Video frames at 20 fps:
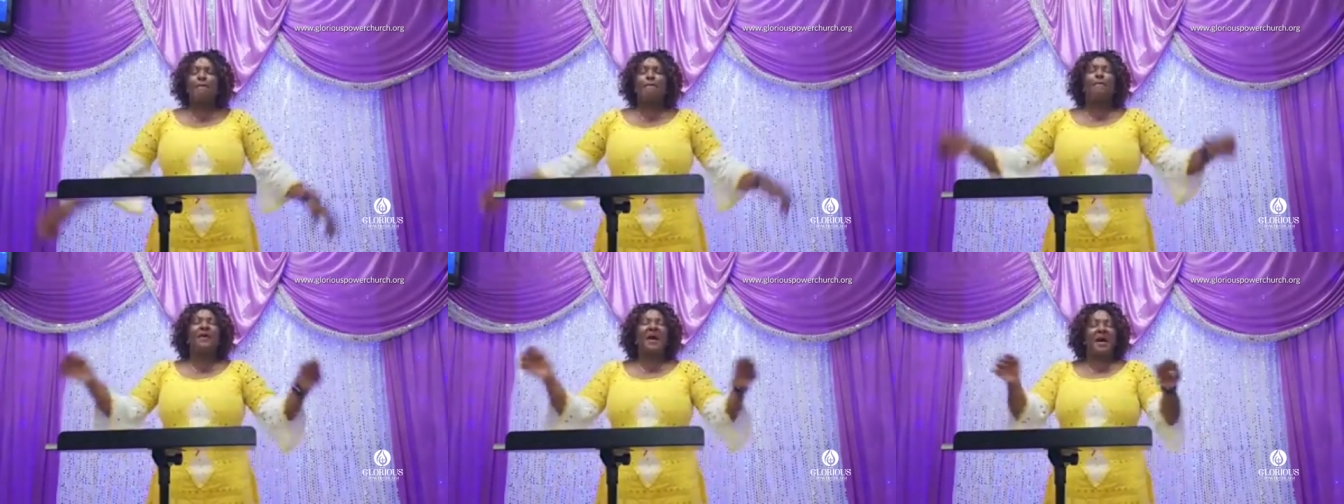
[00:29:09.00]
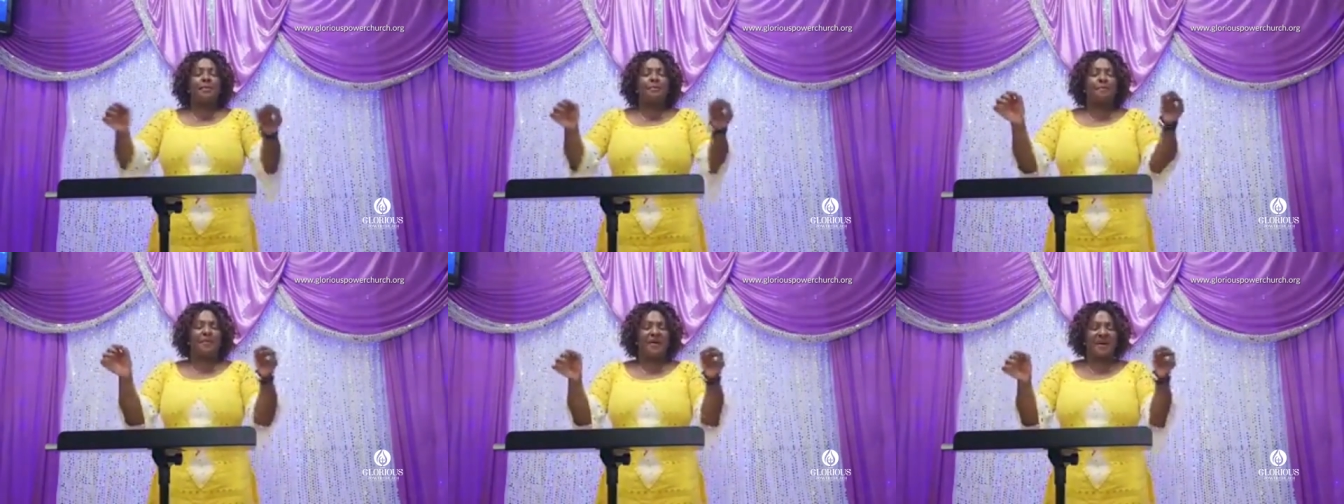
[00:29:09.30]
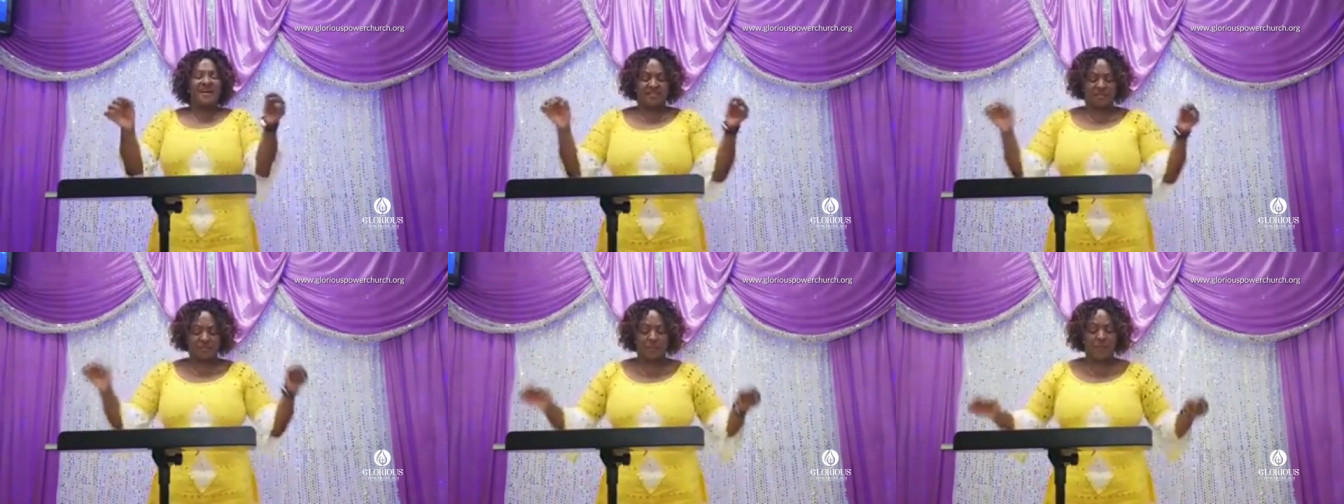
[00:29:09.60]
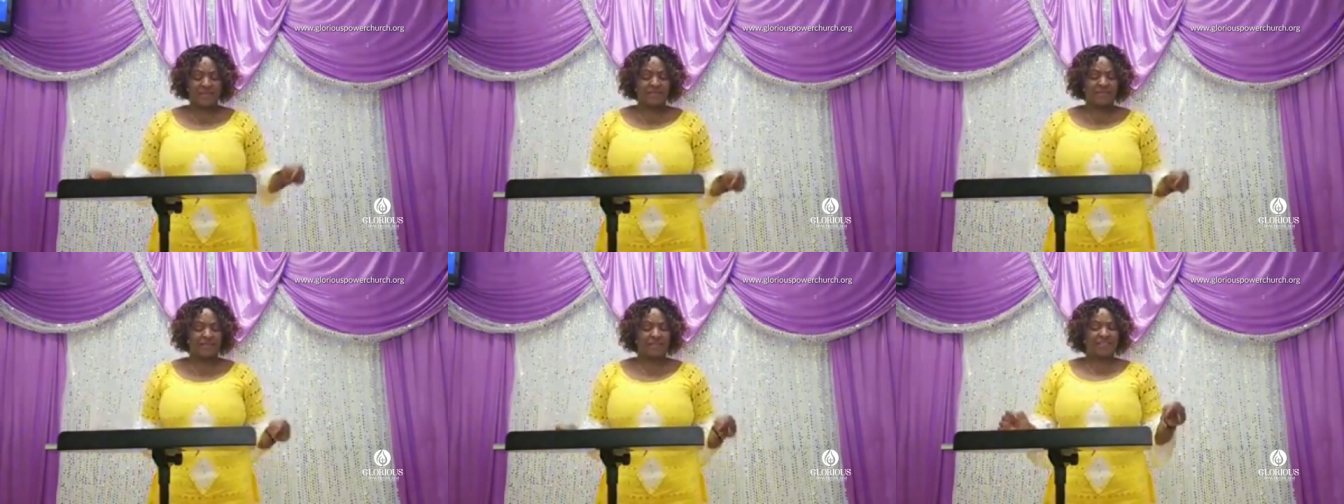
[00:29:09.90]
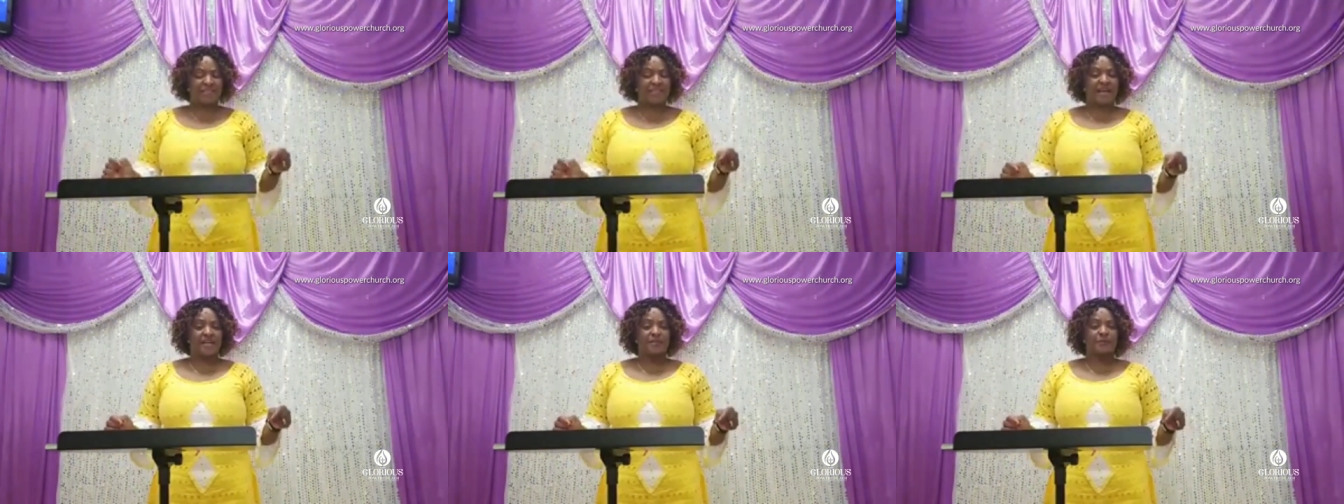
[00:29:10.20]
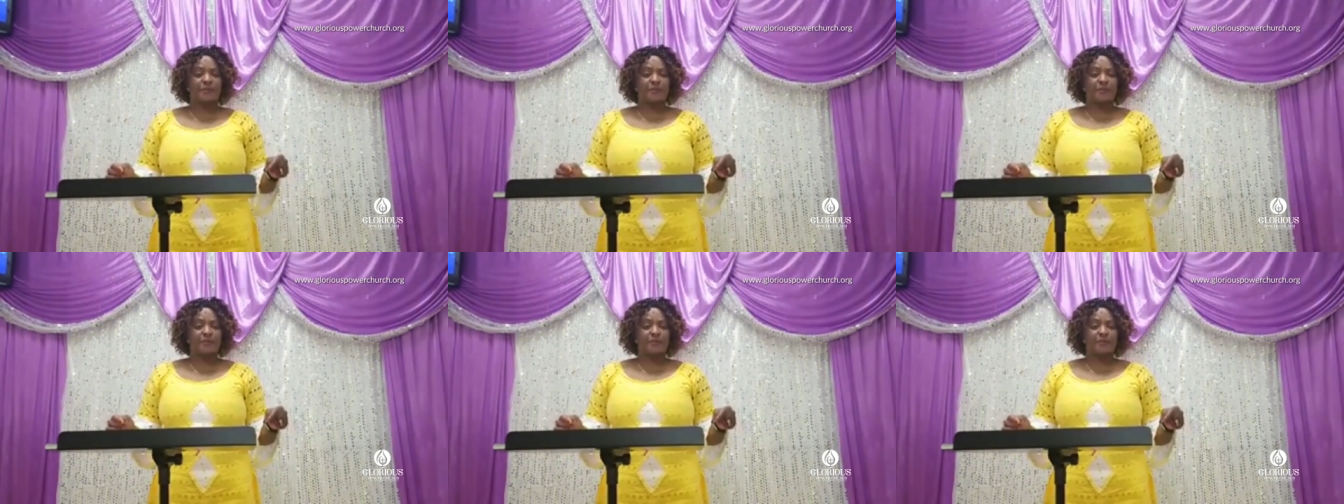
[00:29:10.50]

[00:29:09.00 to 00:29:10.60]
They purpose, my sister.